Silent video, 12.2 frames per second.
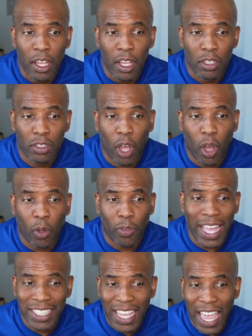So
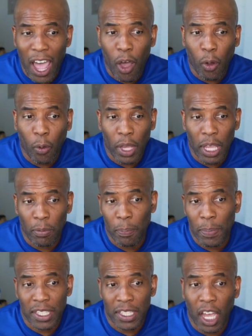that's how it would
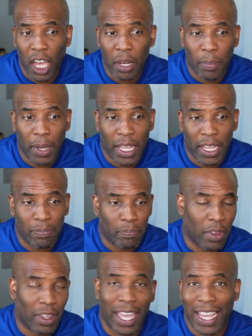be done, but
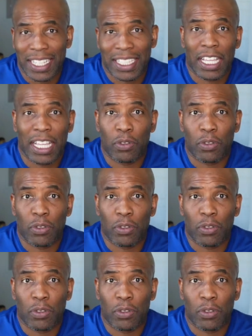like I said,